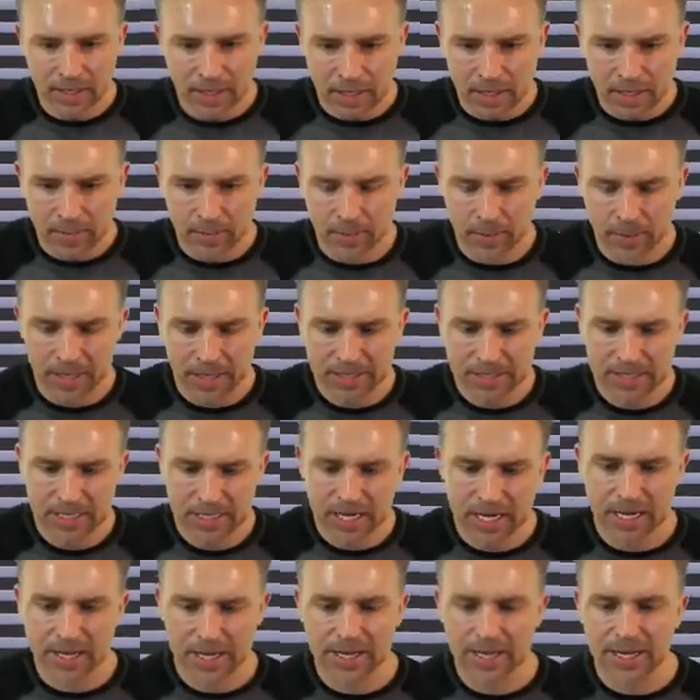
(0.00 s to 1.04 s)
But
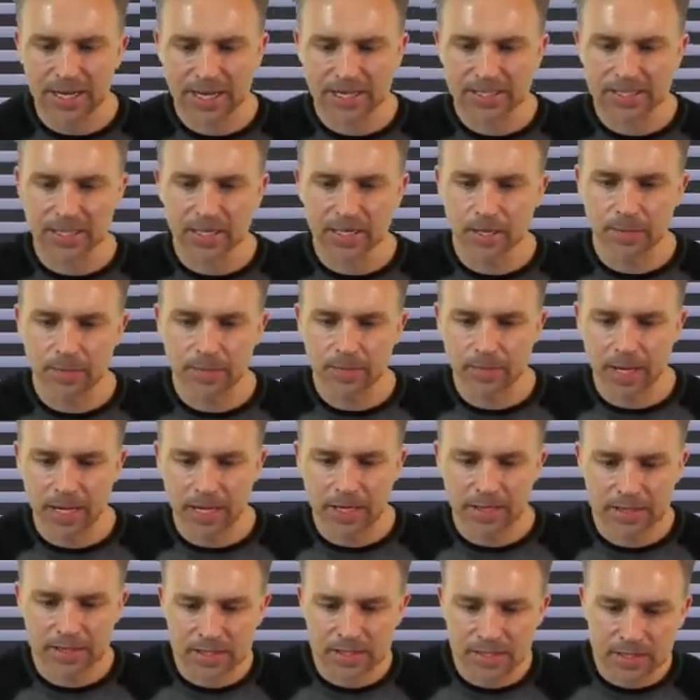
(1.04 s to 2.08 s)
uh, that's going to make
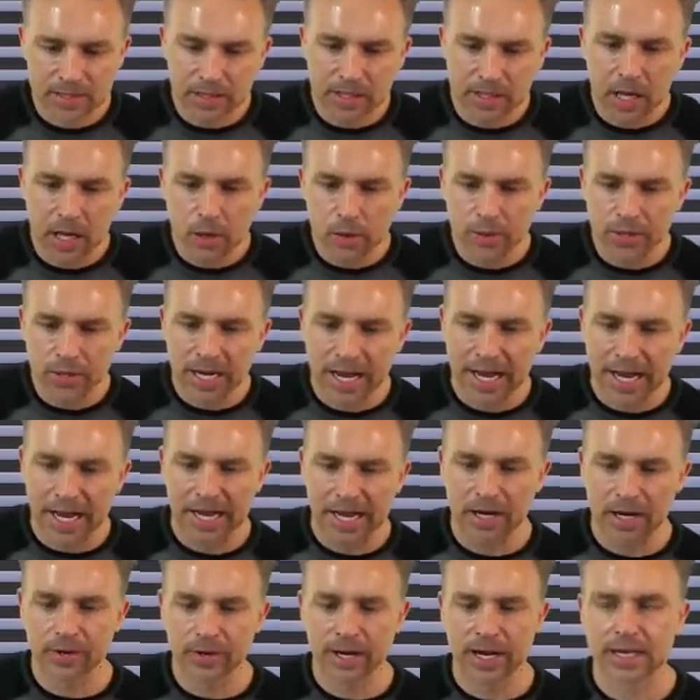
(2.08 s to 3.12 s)
it slow
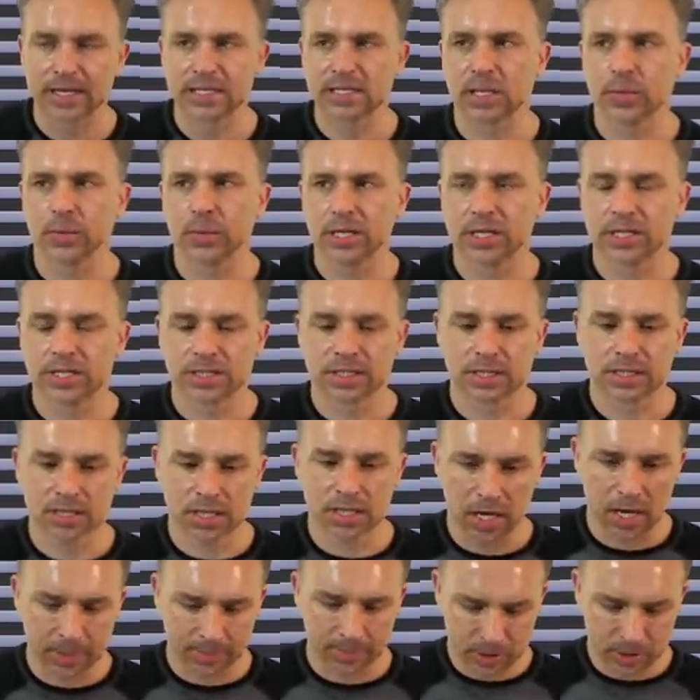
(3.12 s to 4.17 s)
down as it reaches the
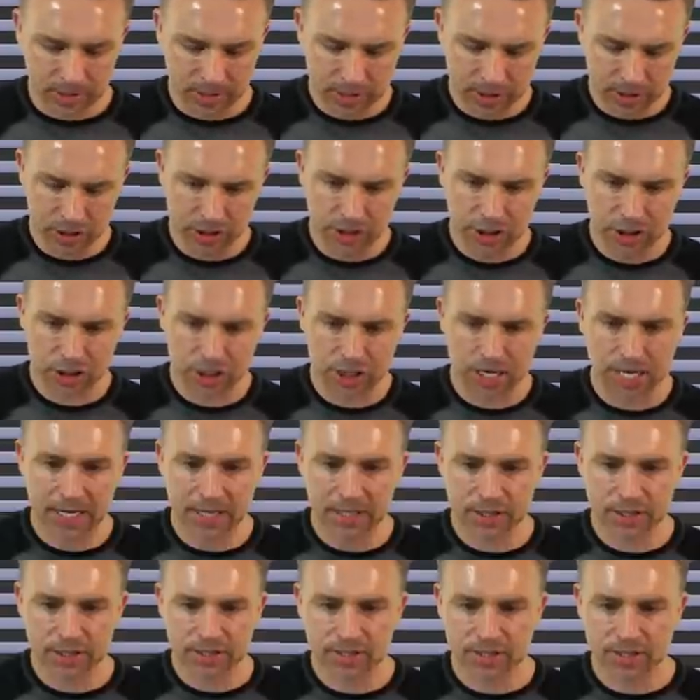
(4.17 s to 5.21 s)
top. So it actually
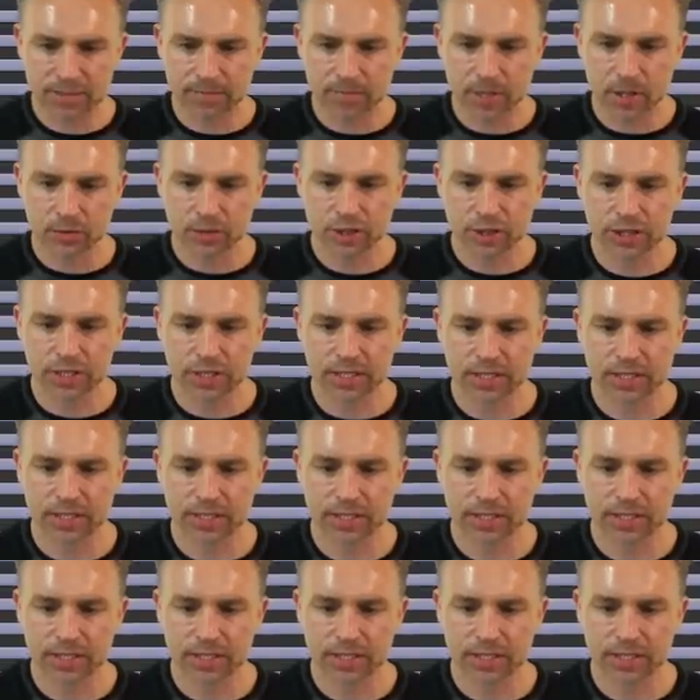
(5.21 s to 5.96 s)
changes the motion.